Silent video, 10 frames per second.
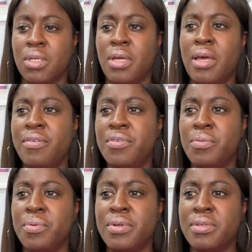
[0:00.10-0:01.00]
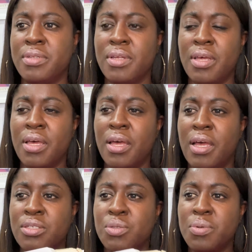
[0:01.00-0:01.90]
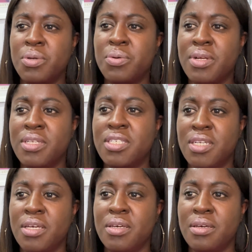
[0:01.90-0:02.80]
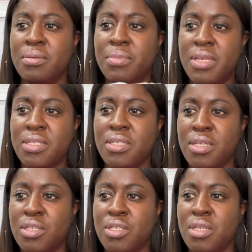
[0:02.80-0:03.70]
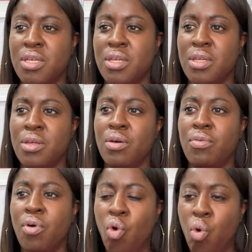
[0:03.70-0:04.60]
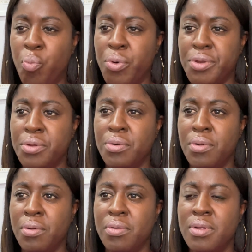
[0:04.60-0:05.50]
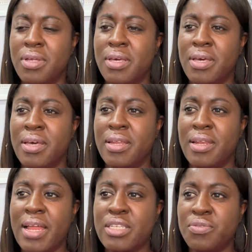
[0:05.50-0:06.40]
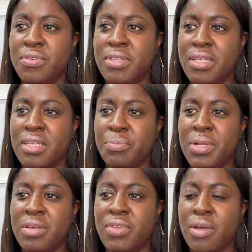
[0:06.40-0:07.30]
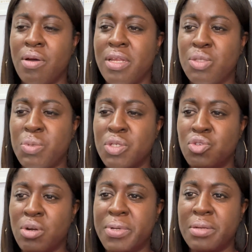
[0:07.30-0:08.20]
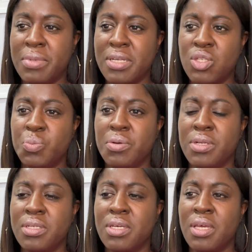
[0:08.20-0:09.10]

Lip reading: Hi everyone, I just want to quickly share a message of hope with you all. The last few days, I believe that God has been dropping in my spirit